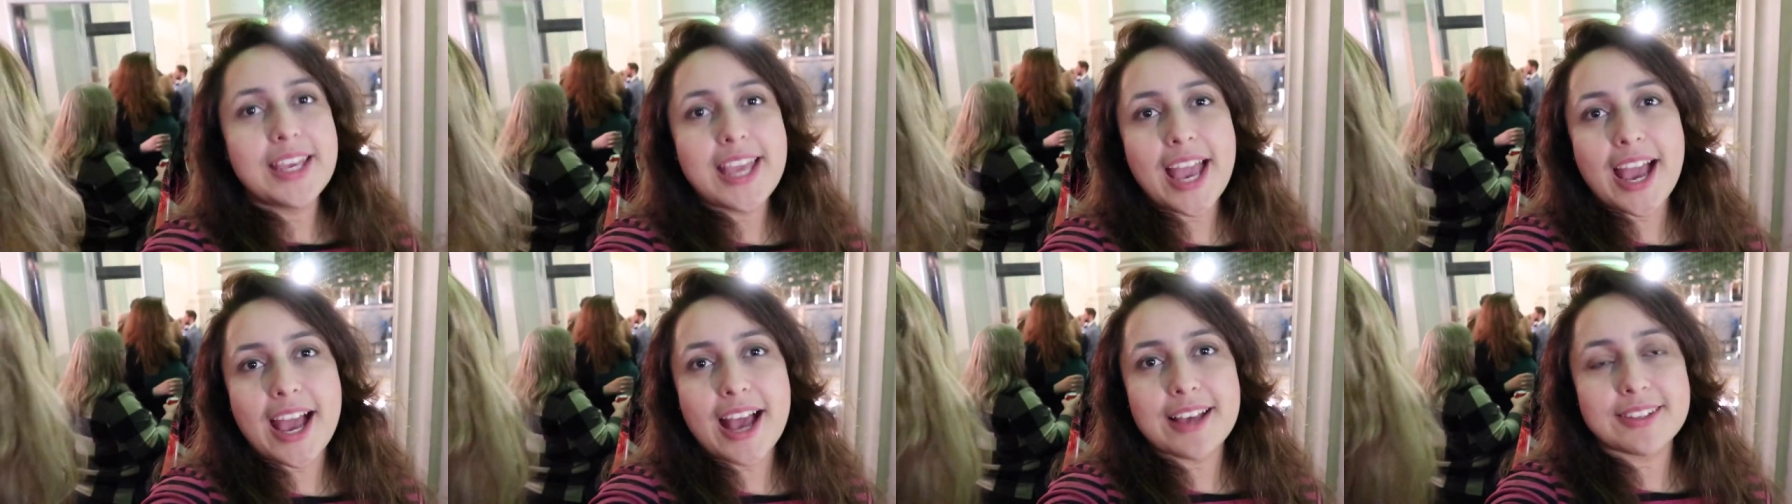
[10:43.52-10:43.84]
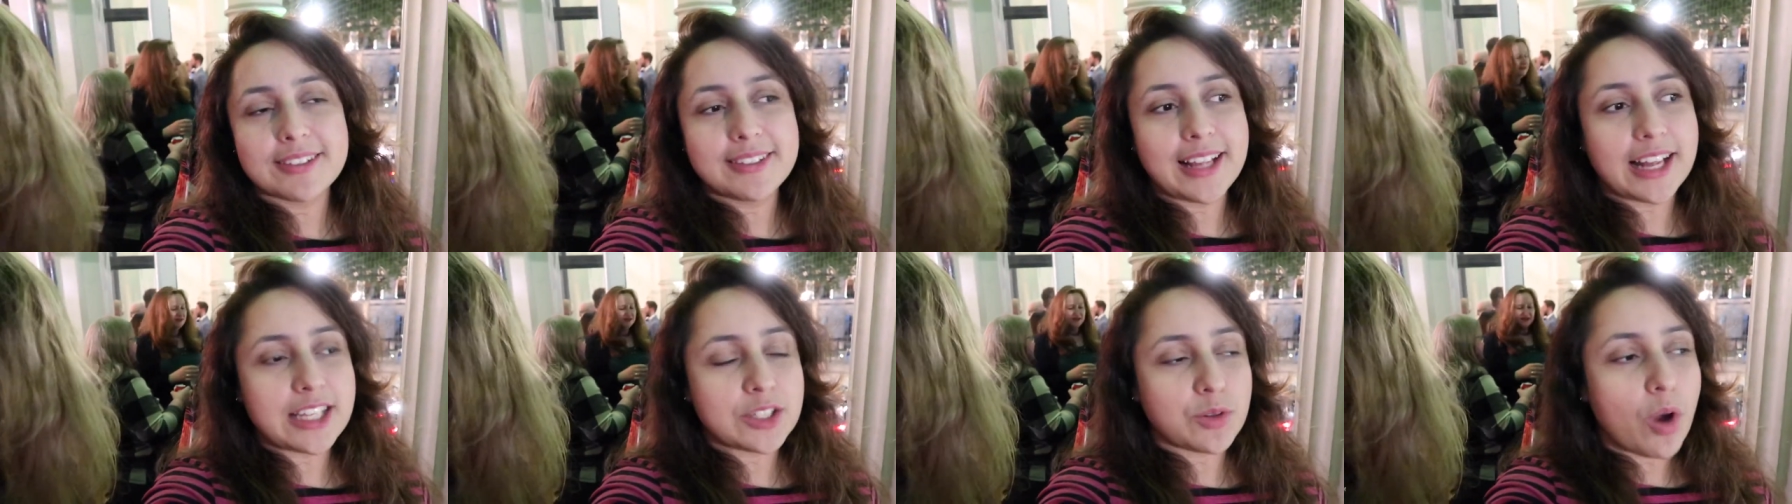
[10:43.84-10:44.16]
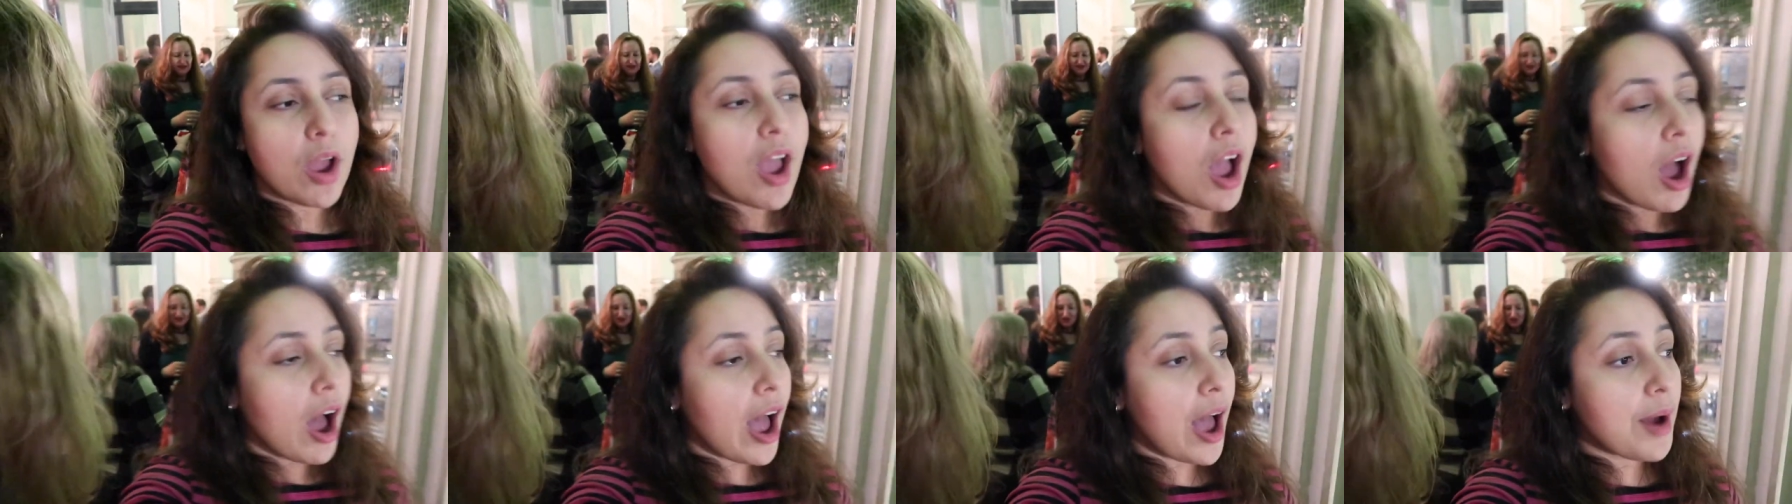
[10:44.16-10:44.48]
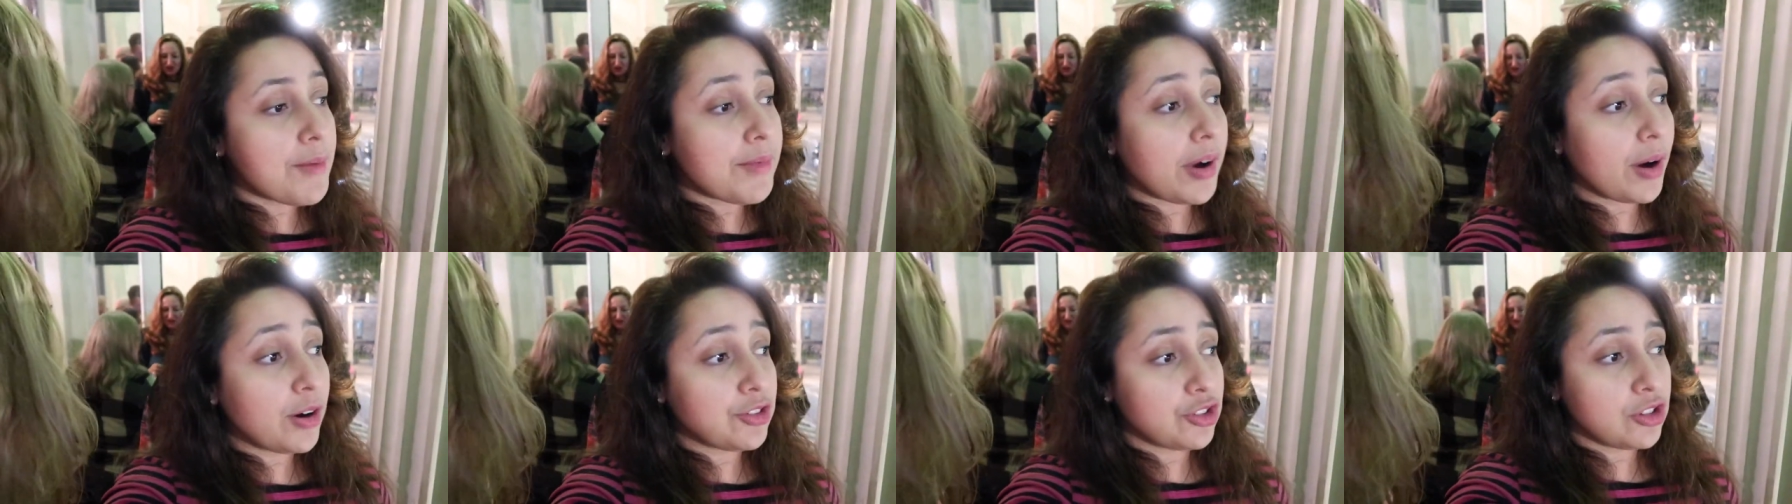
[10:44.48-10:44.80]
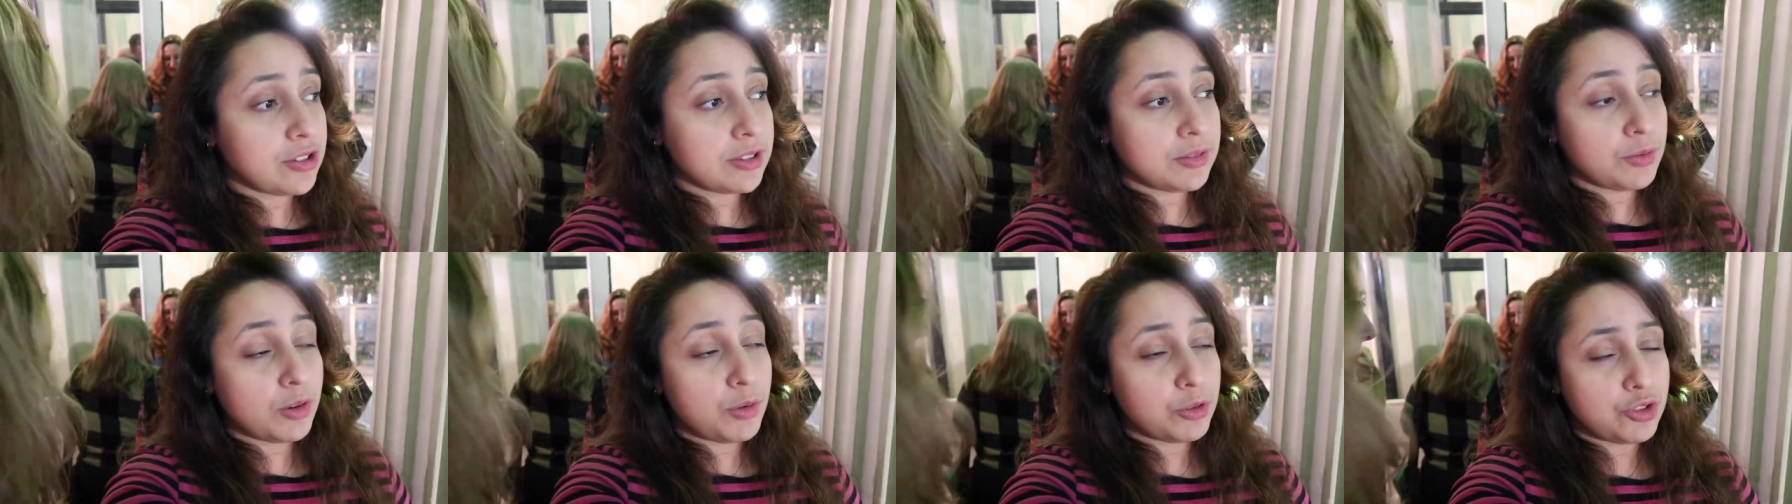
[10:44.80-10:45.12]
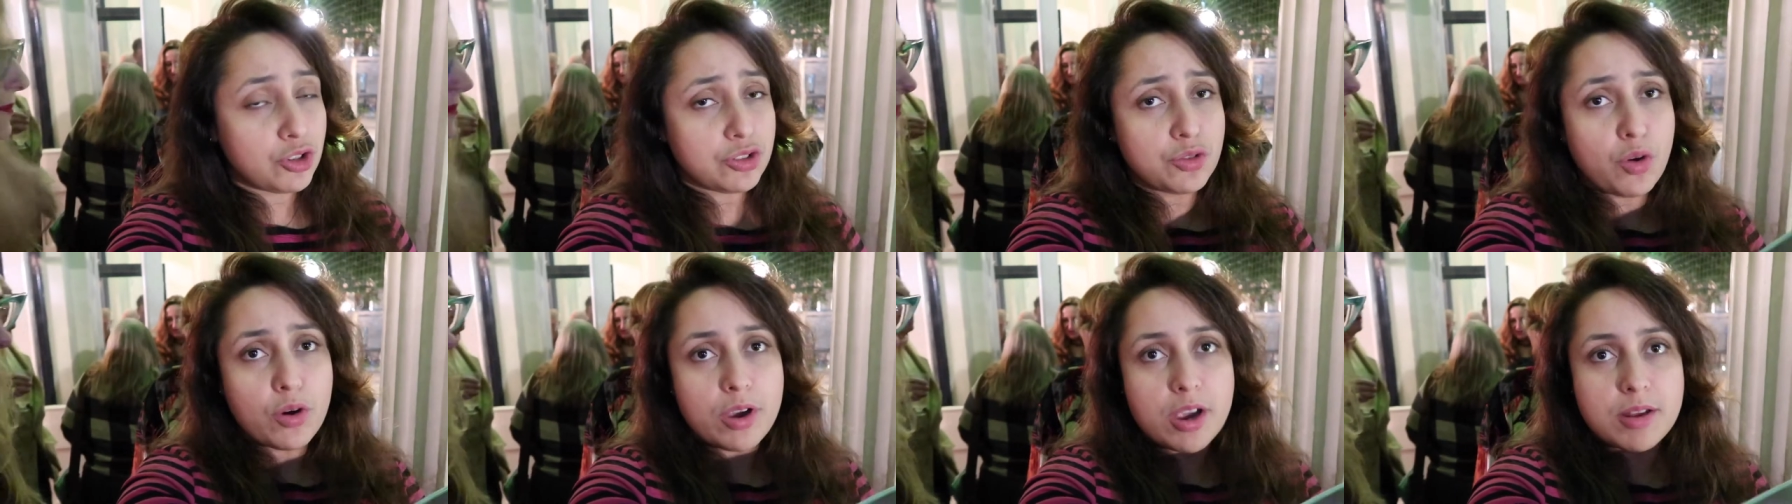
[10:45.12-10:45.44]
Yes, that's what, we were
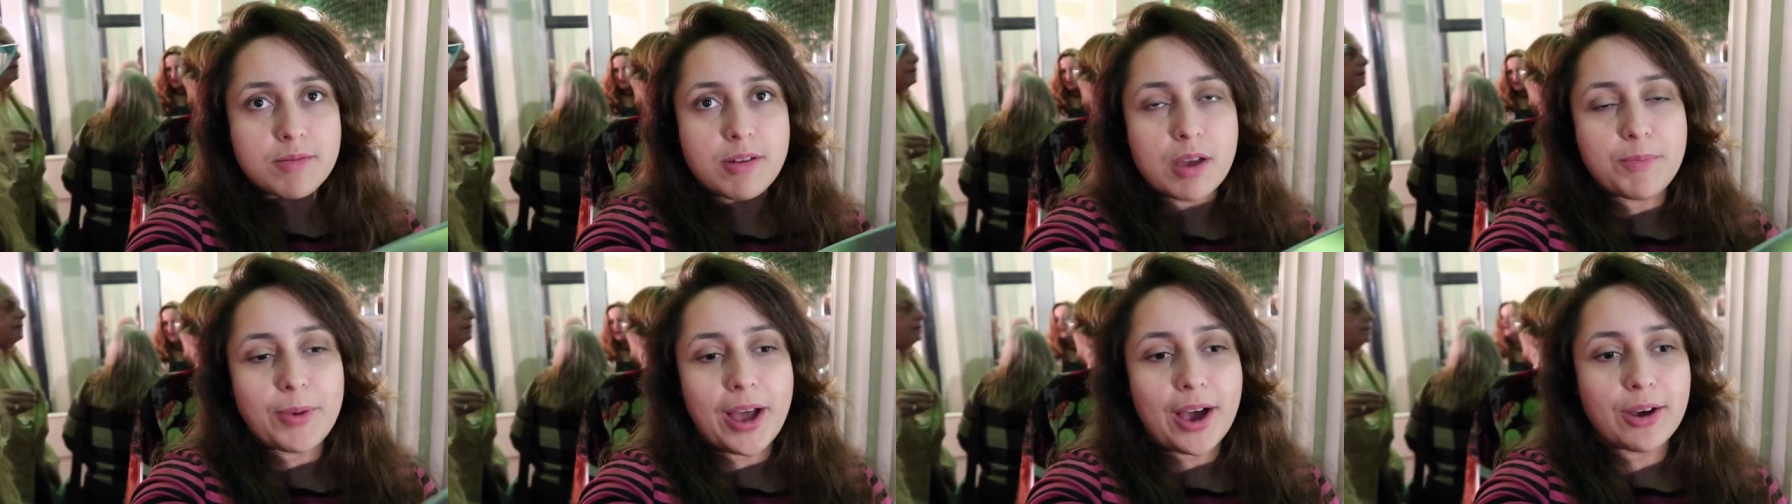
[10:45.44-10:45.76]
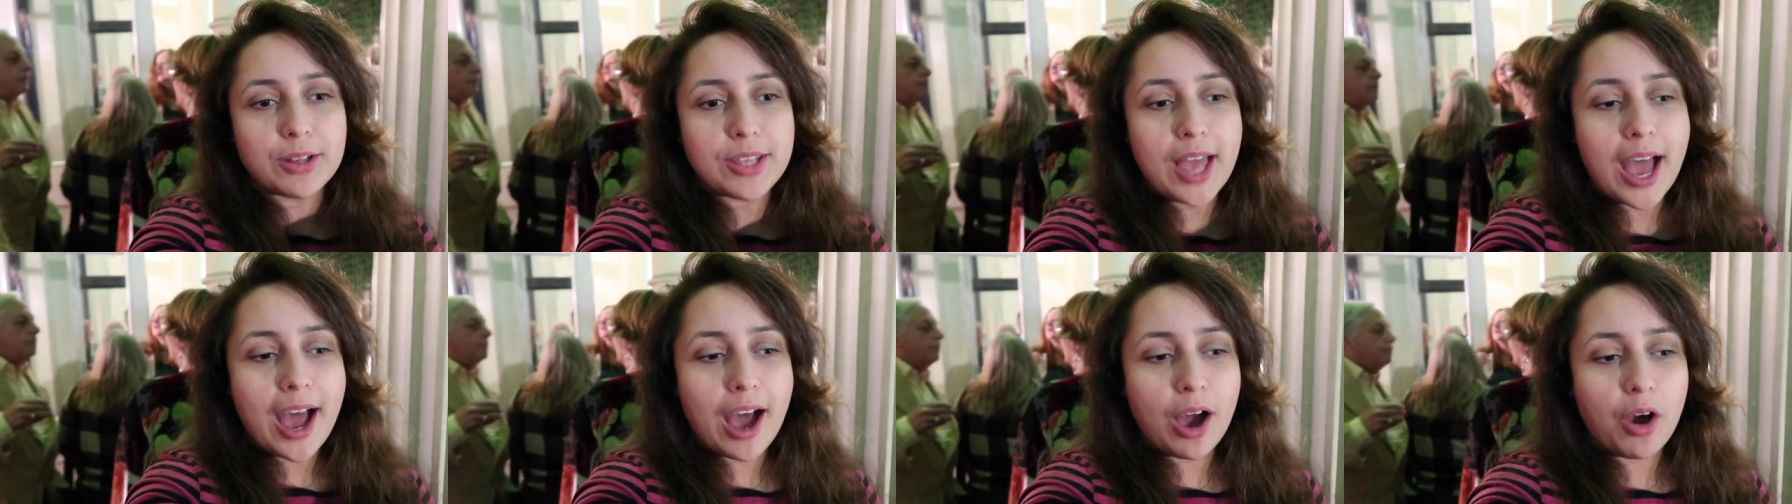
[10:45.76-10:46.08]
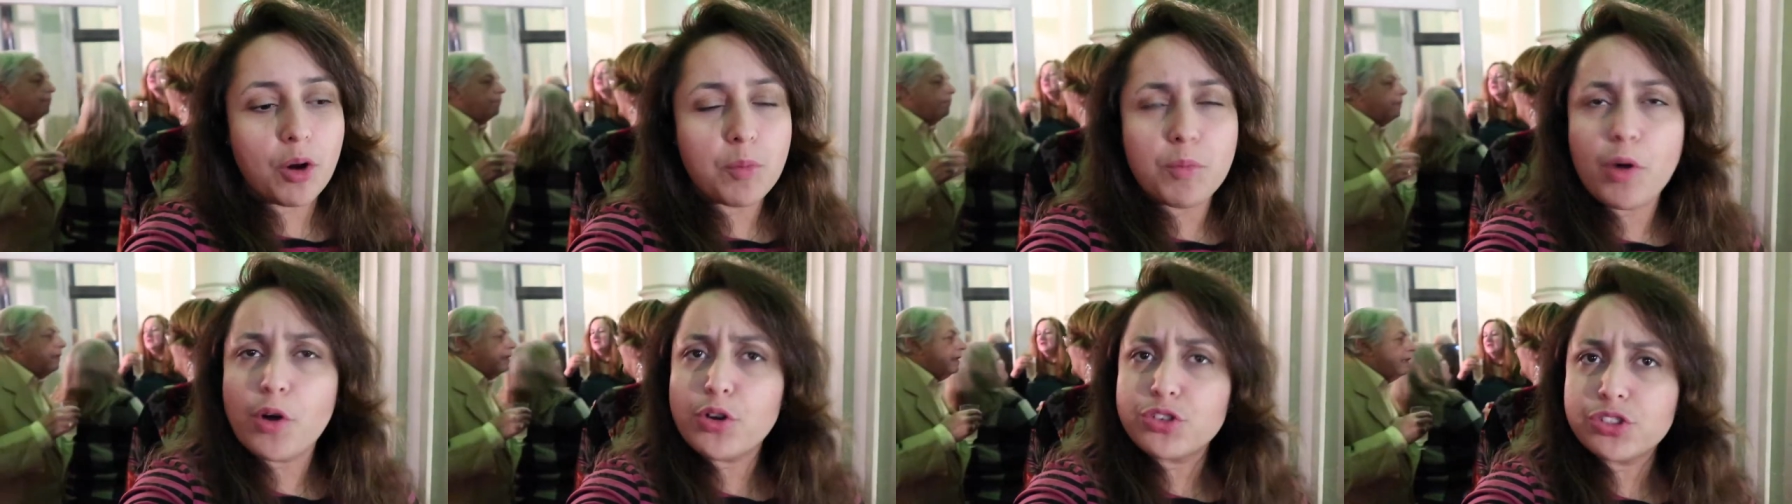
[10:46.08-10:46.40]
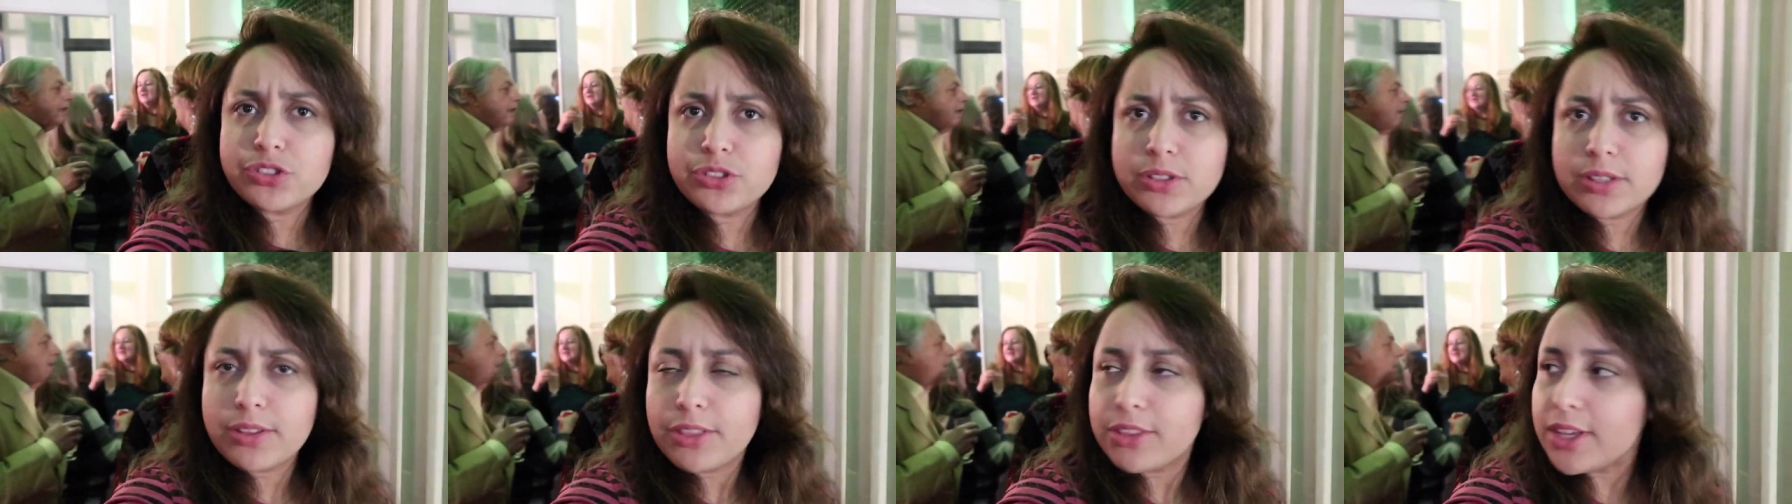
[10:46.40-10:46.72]
just talking about how most